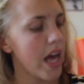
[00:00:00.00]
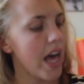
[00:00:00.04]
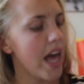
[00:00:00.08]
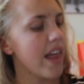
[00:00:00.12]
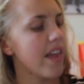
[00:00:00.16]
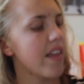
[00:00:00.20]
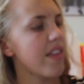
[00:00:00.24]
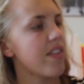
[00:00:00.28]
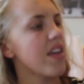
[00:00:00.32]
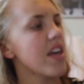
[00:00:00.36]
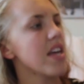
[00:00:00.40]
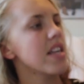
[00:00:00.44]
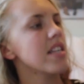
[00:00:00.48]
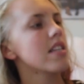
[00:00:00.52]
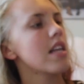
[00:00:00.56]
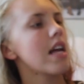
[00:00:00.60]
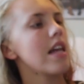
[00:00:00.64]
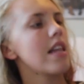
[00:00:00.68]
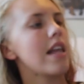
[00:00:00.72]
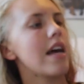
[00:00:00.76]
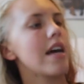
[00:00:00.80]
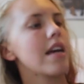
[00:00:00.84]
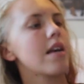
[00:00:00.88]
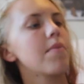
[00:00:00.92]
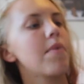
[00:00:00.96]
and the things
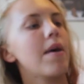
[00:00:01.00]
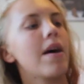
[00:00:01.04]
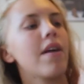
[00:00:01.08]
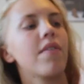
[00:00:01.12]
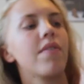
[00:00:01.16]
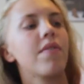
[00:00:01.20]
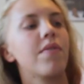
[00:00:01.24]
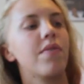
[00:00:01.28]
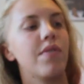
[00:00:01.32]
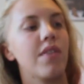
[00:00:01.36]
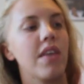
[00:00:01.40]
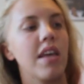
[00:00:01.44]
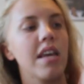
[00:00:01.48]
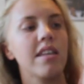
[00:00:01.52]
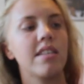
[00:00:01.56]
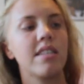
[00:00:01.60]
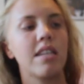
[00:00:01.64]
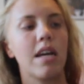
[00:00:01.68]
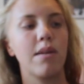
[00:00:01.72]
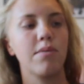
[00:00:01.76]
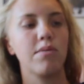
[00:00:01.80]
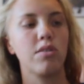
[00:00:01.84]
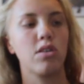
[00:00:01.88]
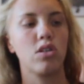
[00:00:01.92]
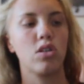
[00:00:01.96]
I like about these
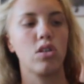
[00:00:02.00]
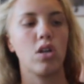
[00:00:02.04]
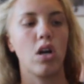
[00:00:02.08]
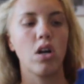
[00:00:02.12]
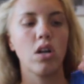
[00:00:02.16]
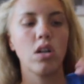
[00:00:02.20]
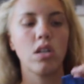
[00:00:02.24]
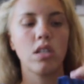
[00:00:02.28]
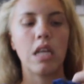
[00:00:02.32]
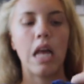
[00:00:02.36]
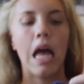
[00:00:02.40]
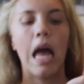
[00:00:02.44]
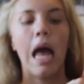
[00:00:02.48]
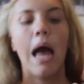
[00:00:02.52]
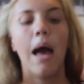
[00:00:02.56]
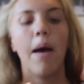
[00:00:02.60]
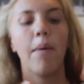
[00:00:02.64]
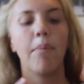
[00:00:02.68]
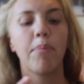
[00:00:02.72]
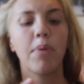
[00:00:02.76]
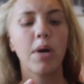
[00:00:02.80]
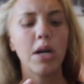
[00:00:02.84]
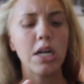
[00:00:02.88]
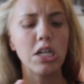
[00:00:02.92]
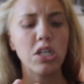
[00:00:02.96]
types of shirts,
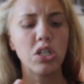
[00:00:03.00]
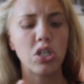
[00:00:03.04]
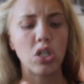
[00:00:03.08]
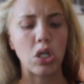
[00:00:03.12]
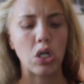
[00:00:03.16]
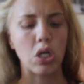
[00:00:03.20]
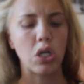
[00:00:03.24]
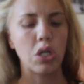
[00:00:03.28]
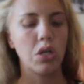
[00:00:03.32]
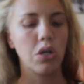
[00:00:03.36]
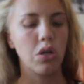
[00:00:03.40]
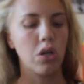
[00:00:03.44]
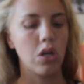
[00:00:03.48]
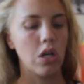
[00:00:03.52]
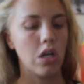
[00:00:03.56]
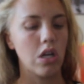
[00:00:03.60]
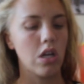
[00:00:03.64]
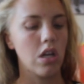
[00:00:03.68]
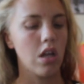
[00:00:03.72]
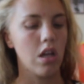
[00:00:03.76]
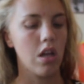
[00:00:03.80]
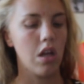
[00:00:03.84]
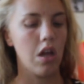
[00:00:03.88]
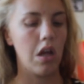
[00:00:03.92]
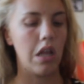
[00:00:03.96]
pretty sure you,
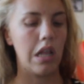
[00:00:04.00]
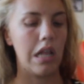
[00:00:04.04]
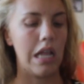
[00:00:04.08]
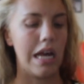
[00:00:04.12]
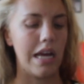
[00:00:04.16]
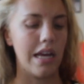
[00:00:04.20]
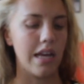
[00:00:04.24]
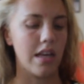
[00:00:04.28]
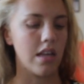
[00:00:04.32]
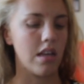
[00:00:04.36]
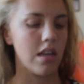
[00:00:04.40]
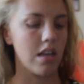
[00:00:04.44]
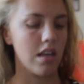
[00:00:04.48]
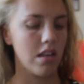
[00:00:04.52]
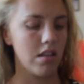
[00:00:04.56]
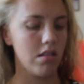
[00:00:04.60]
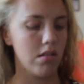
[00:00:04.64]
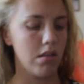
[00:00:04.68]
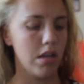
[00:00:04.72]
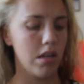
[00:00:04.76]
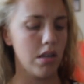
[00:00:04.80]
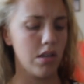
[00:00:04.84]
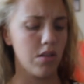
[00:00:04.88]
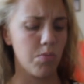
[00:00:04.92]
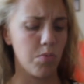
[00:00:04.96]
like,
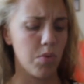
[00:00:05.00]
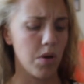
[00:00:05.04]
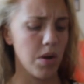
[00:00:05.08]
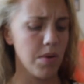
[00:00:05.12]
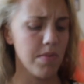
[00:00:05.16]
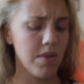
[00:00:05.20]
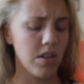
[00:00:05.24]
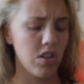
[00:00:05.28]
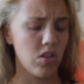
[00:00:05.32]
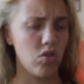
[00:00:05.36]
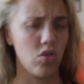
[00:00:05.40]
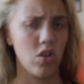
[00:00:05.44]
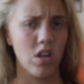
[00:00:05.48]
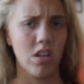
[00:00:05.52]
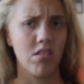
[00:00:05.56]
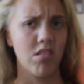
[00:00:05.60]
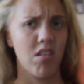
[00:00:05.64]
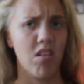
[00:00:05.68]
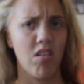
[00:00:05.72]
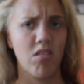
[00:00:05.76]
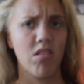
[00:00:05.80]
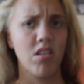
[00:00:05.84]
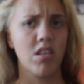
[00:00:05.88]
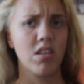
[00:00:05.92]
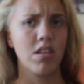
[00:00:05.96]
it's pretty much dress
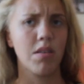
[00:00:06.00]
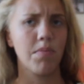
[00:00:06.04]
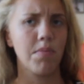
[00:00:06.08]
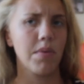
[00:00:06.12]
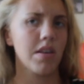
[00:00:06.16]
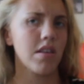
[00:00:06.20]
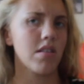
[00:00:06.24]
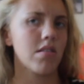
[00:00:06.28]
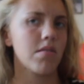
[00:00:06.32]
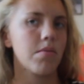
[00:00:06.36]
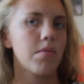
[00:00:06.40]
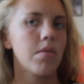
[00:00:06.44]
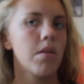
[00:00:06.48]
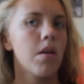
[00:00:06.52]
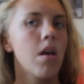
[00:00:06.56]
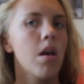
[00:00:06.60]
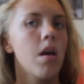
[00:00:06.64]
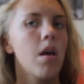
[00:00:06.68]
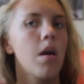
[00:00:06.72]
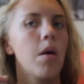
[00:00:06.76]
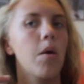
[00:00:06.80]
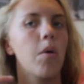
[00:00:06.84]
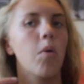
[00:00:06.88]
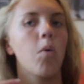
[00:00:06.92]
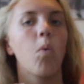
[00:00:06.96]
code because I mean it's
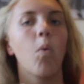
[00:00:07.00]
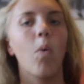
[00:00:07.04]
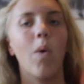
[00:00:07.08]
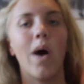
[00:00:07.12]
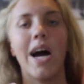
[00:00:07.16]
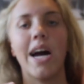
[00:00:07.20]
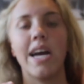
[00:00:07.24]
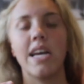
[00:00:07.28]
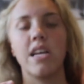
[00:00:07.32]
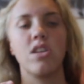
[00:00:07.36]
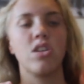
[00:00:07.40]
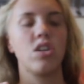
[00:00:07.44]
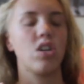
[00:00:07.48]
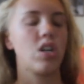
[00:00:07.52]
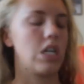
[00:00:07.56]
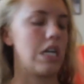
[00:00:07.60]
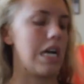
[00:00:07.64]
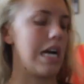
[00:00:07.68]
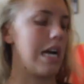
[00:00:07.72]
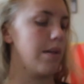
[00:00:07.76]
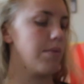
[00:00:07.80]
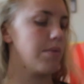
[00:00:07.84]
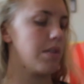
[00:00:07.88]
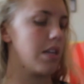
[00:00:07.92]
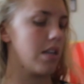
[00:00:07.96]
wide
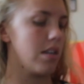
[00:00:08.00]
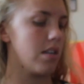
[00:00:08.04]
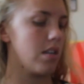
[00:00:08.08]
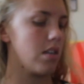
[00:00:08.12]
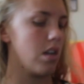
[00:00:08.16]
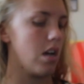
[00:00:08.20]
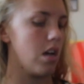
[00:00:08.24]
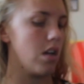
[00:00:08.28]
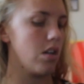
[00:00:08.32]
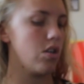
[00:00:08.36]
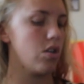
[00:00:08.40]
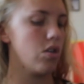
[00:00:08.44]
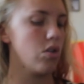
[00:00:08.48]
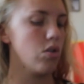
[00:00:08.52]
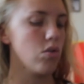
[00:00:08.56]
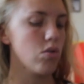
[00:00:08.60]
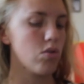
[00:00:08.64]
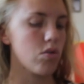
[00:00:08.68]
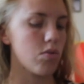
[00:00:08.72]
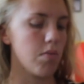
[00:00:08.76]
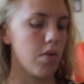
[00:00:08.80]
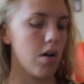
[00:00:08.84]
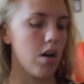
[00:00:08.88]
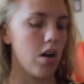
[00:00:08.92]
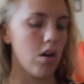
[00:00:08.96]
straps and it's not too
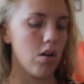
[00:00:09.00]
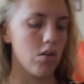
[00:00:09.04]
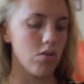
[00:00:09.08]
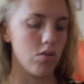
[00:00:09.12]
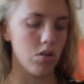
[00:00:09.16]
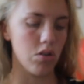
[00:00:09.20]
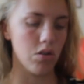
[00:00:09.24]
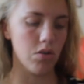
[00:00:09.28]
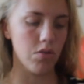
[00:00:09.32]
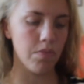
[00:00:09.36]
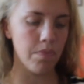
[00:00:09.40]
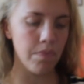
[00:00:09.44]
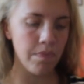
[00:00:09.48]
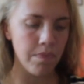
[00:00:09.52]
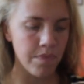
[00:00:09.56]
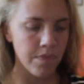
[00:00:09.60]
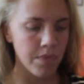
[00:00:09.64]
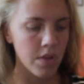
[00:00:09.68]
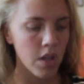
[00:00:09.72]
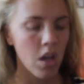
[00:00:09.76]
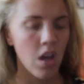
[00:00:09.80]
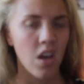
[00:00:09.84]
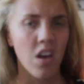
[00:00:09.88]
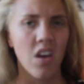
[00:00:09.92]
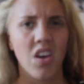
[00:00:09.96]
small
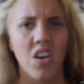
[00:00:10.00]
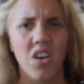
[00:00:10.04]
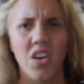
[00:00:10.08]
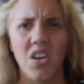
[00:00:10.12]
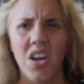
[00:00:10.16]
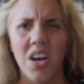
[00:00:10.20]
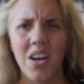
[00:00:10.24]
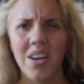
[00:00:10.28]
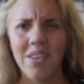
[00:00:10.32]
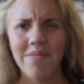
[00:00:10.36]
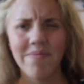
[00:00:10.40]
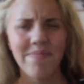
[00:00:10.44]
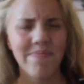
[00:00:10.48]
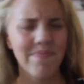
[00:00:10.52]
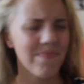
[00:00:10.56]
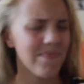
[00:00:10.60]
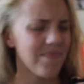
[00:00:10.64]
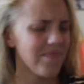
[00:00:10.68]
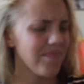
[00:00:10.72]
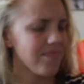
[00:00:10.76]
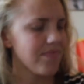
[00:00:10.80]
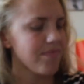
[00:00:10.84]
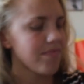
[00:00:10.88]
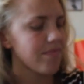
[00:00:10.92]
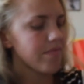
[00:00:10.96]
to, you know?
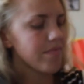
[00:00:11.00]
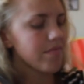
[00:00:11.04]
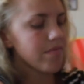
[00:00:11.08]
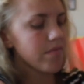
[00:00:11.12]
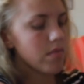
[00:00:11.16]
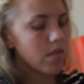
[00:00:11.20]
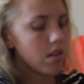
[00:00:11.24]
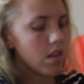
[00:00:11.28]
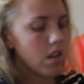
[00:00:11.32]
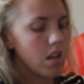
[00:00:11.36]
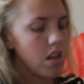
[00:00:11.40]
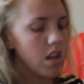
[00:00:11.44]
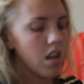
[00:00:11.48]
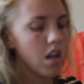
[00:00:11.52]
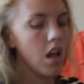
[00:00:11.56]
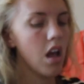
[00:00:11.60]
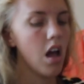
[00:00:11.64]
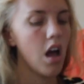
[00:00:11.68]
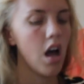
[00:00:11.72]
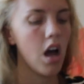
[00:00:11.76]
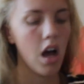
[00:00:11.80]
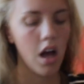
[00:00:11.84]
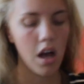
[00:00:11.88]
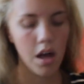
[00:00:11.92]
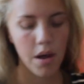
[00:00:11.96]

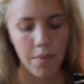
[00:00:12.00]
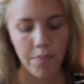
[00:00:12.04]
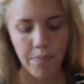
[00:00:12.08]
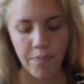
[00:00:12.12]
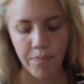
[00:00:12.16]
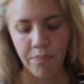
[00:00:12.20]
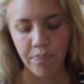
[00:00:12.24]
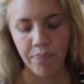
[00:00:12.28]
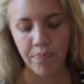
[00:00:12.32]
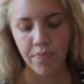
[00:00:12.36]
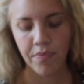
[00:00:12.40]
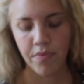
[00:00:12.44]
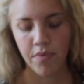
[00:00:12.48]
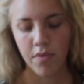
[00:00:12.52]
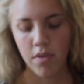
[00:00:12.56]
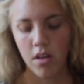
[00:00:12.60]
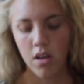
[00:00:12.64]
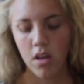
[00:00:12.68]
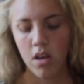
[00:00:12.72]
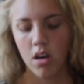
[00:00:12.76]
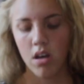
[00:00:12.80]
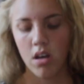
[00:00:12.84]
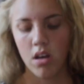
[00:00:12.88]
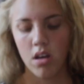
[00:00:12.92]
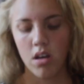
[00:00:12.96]
Um,
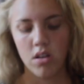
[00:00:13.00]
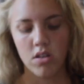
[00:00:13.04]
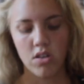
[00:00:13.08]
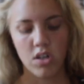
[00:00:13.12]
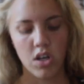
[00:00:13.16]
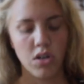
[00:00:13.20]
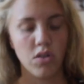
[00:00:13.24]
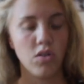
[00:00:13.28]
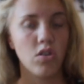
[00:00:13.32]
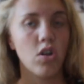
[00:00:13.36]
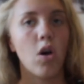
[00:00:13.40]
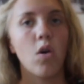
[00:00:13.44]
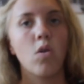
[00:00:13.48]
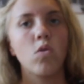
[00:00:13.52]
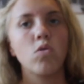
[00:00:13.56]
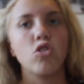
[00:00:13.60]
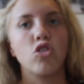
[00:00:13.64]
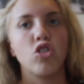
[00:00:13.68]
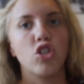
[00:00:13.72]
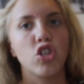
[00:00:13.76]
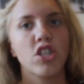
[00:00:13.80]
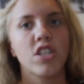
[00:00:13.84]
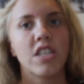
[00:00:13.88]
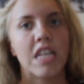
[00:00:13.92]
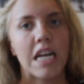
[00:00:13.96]
so you don't
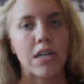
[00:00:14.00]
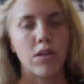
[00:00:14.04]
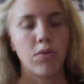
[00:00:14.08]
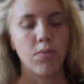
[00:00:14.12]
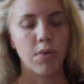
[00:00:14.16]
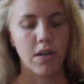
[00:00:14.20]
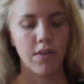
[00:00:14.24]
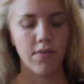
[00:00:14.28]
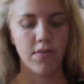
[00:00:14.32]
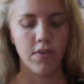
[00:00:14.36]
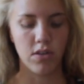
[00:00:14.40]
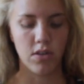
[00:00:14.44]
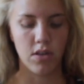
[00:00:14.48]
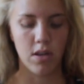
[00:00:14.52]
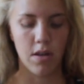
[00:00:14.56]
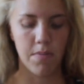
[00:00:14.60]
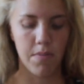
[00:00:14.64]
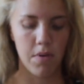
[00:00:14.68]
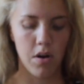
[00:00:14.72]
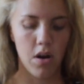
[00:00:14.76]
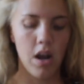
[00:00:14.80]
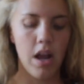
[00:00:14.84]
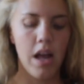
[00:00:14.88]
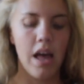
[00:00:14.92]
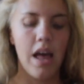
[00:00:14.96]
just have to wear it for
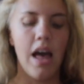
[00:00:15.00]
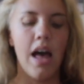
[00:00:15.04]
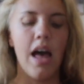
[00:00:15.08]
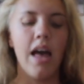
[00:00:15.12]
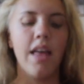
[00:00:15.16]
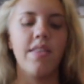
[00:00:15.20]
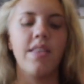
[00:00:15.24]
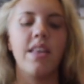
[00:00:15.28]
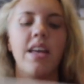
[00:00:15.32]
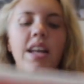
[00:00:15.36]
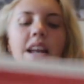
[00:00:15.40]
summer. And